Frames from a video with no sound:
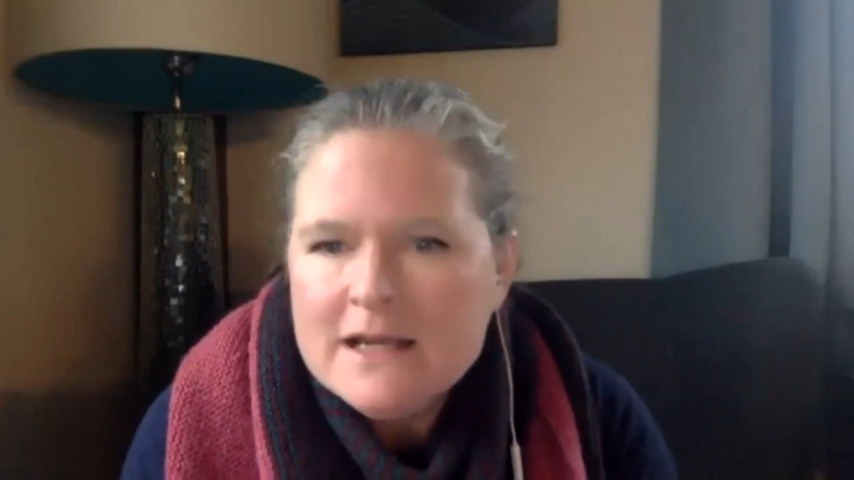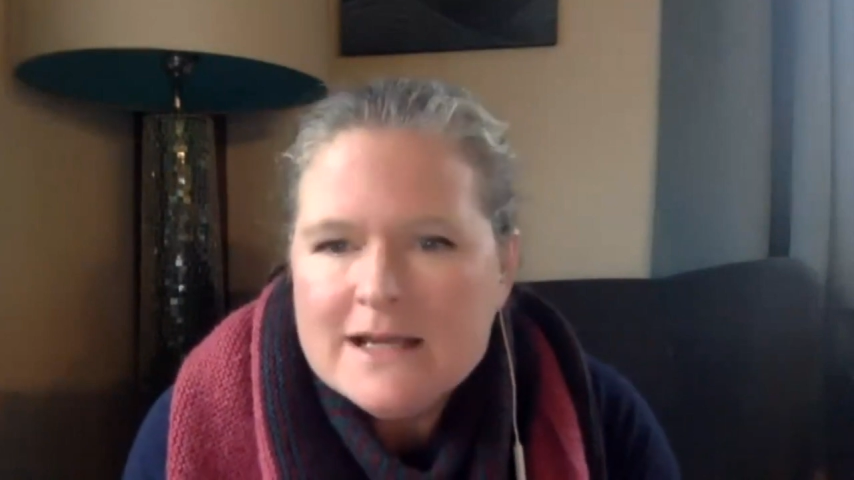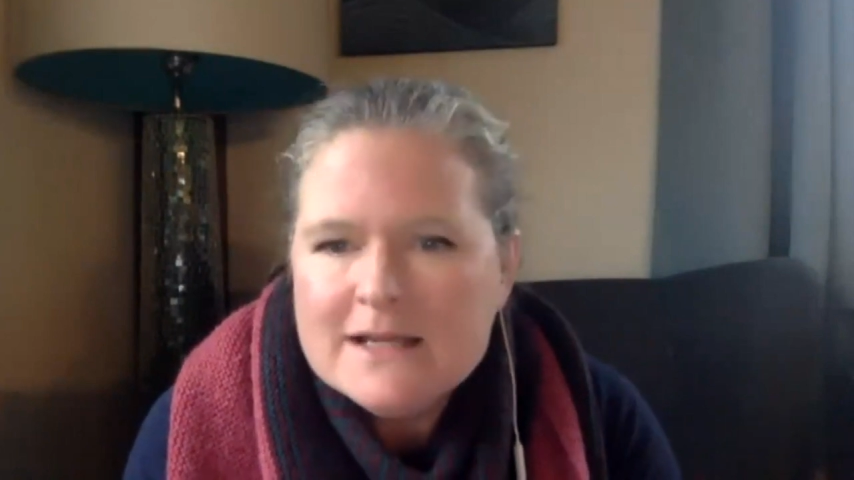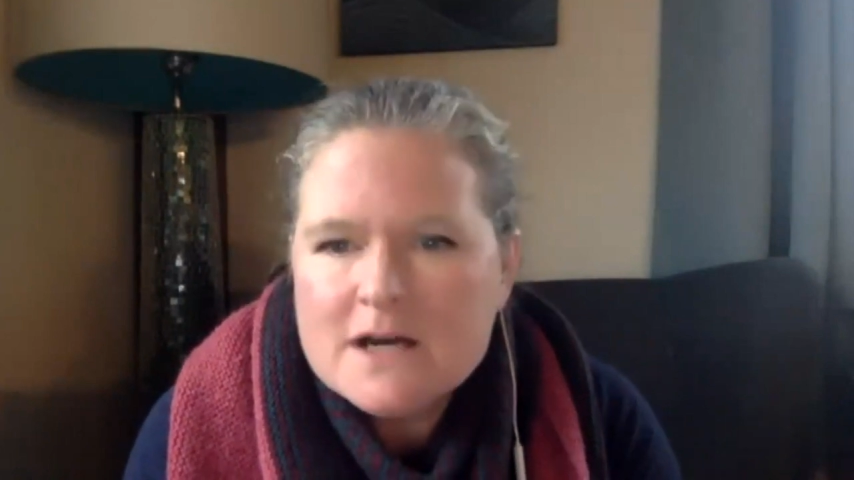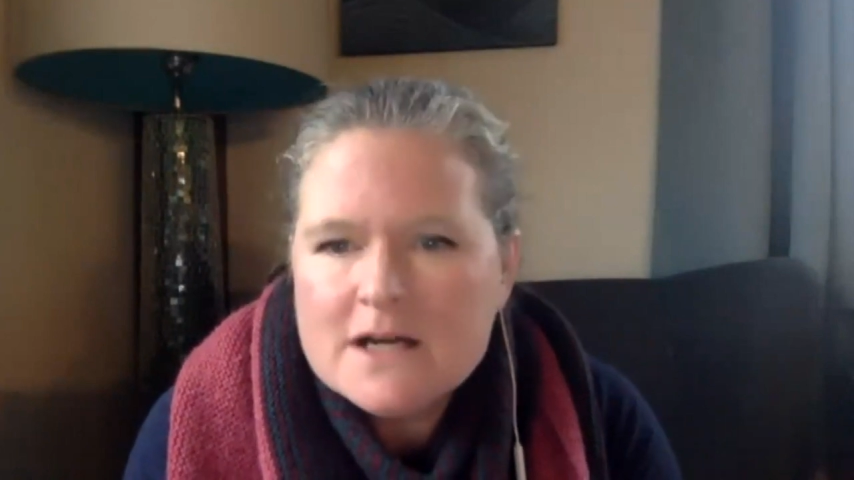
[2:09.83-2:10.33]

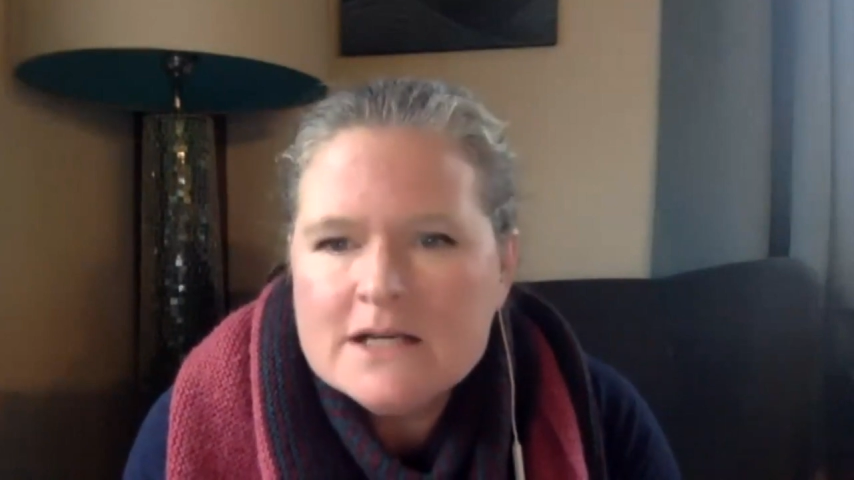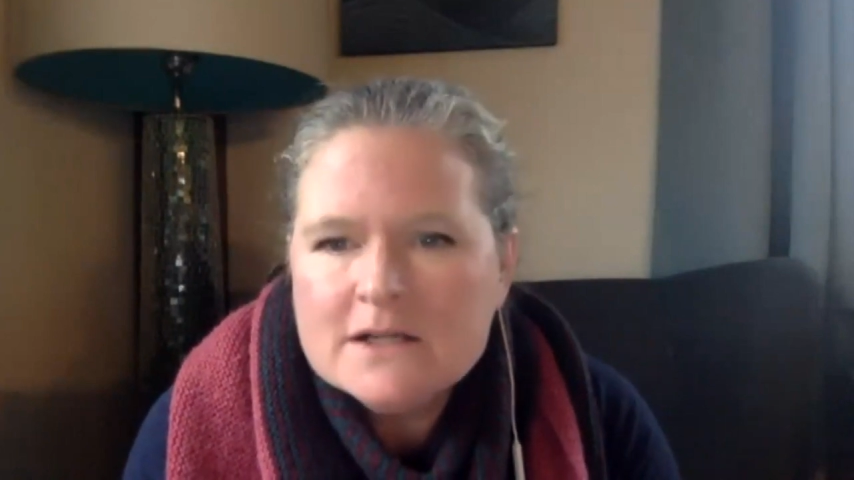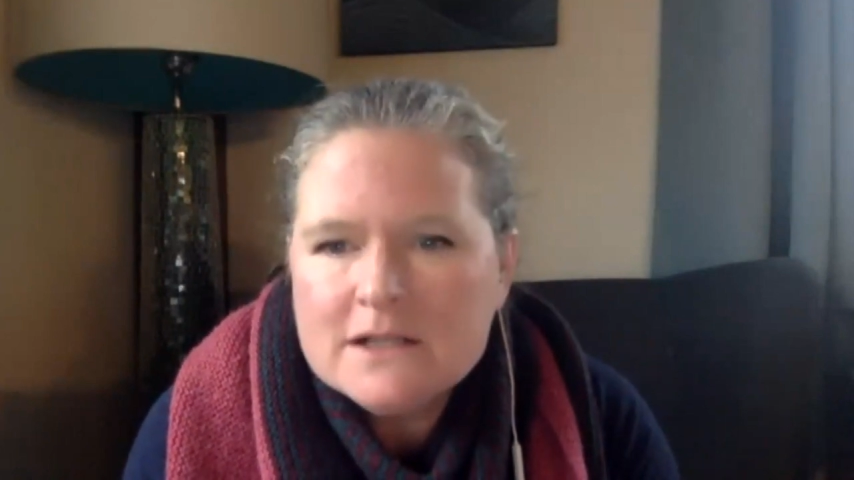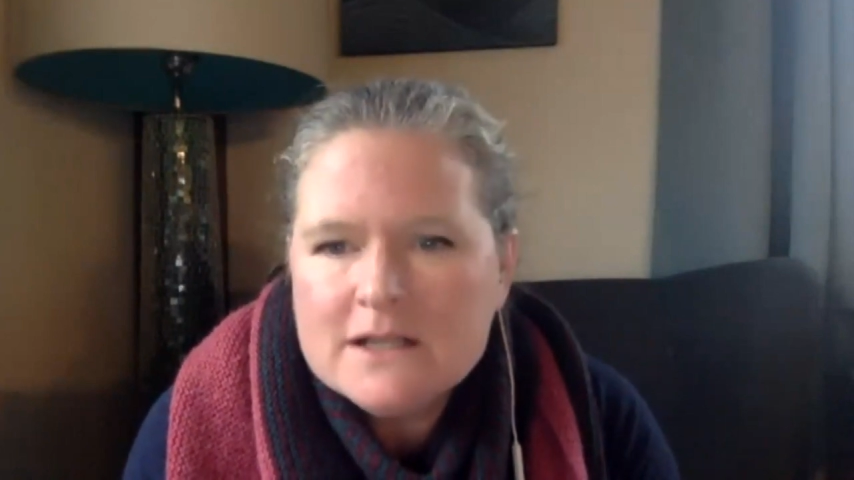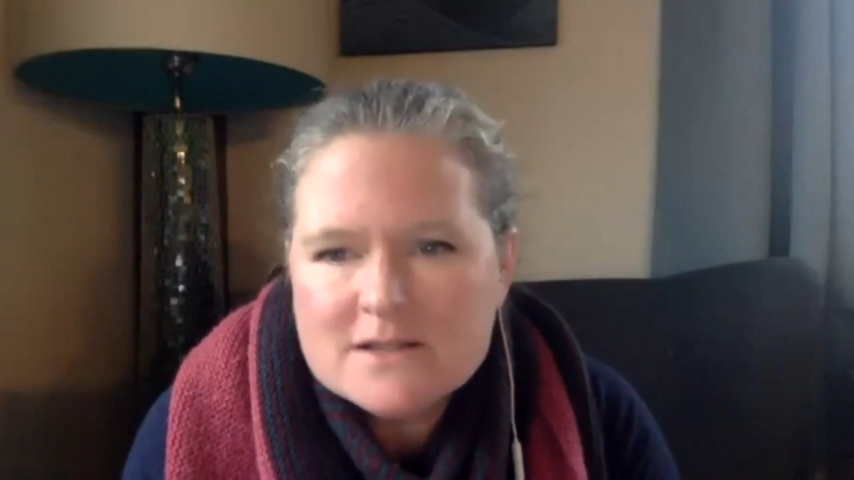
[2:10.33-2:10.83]
and not
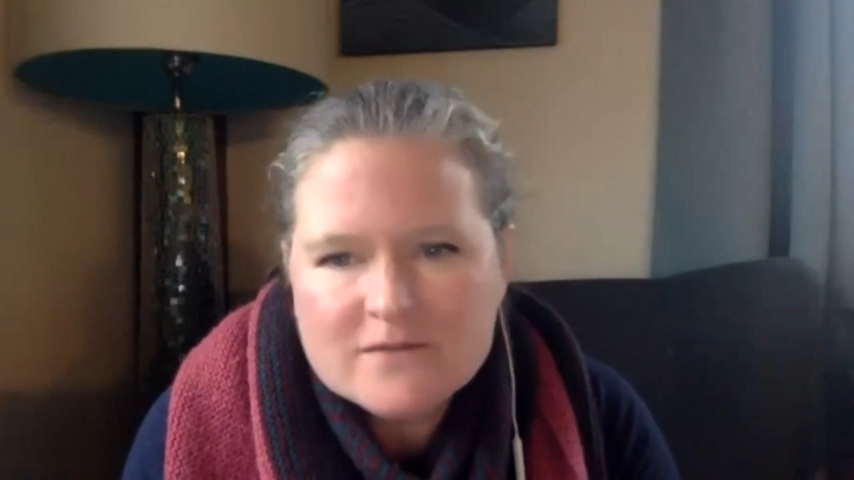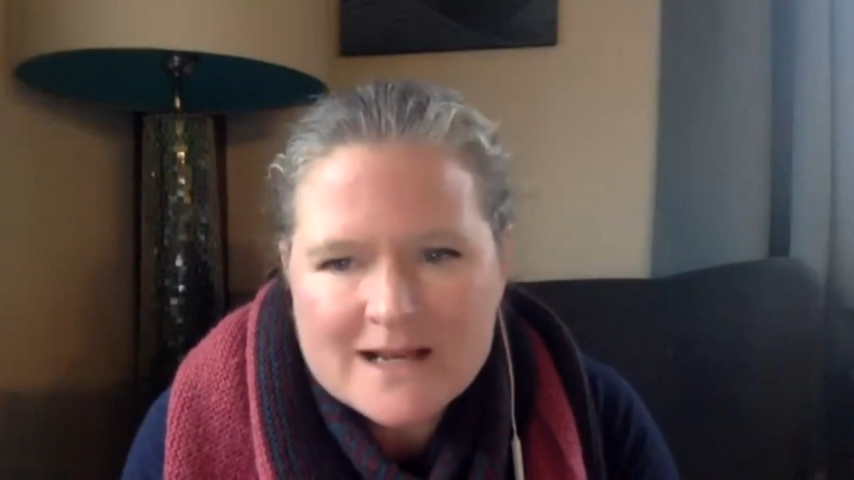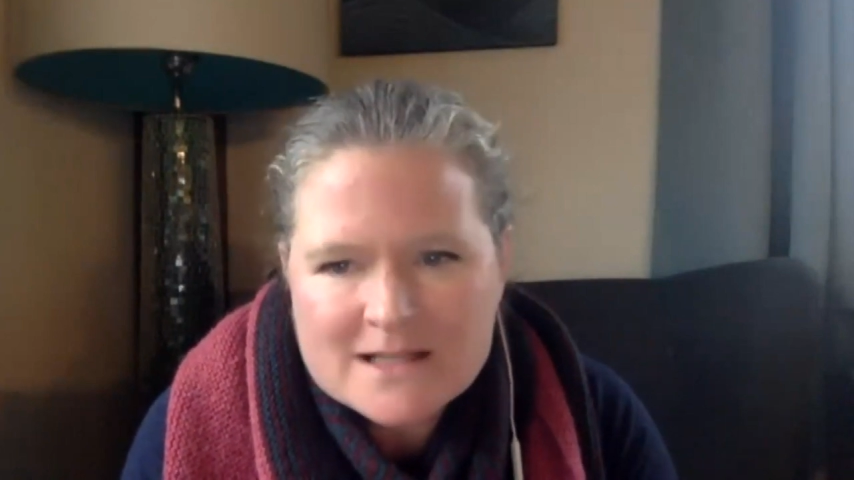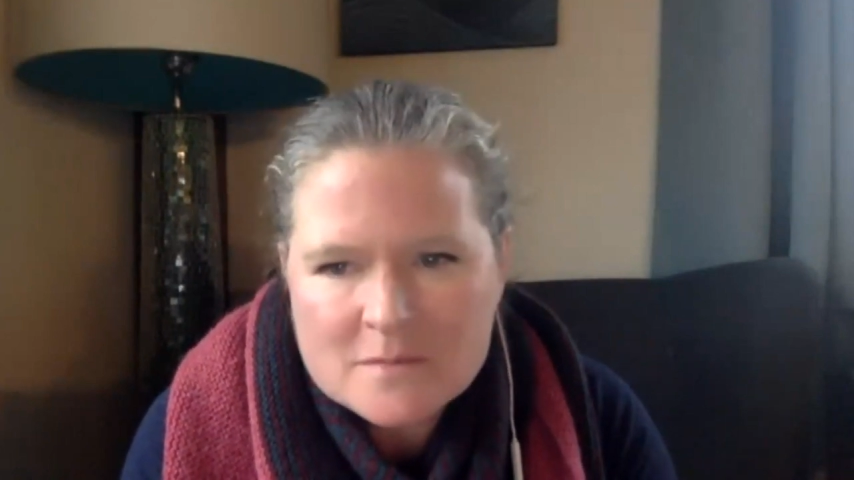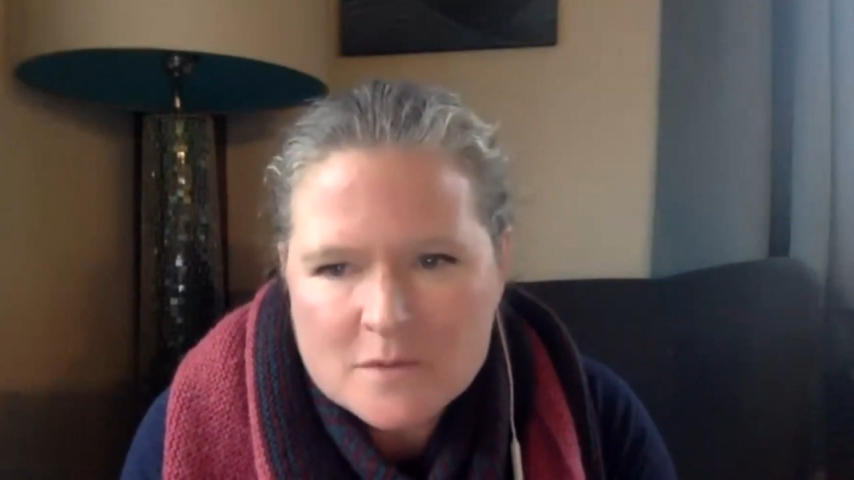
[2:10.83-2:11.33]
nearly as
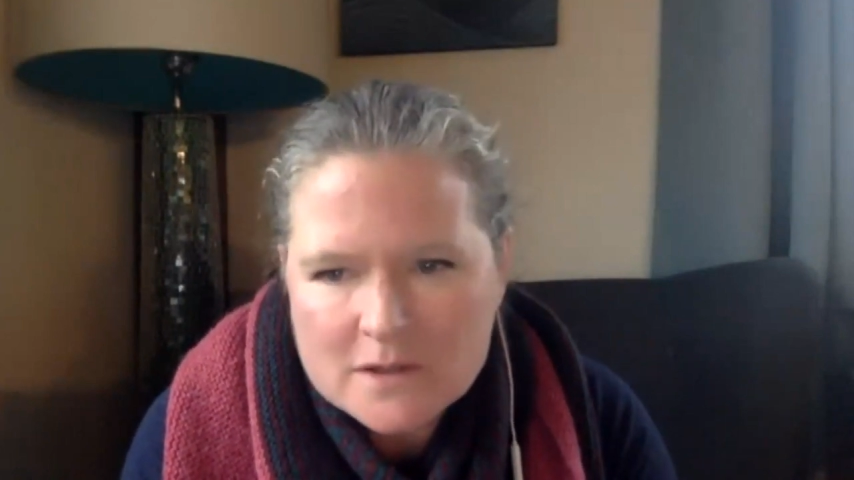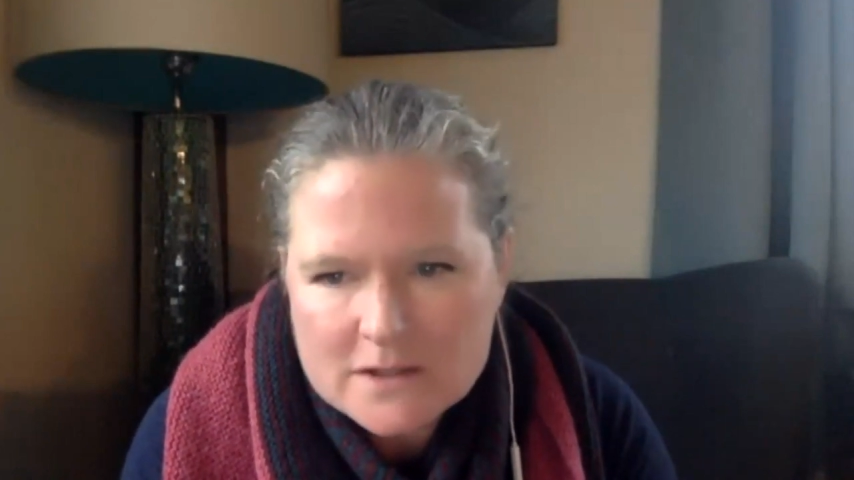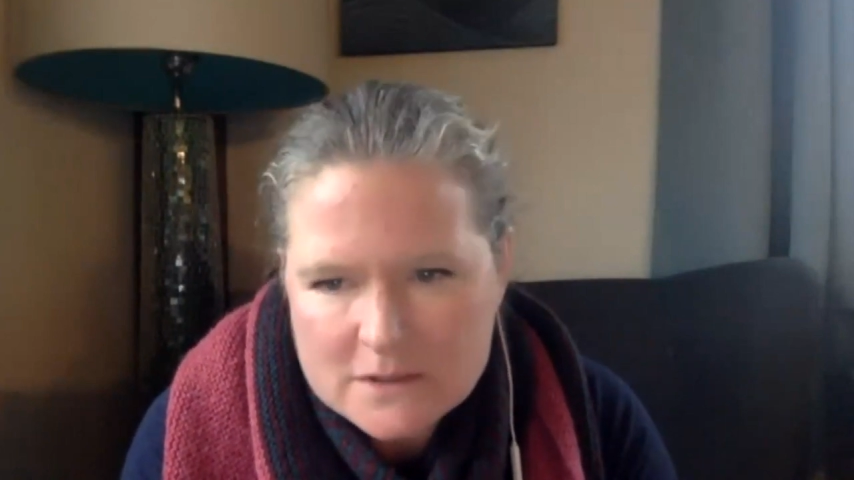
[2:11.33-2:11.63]
flexible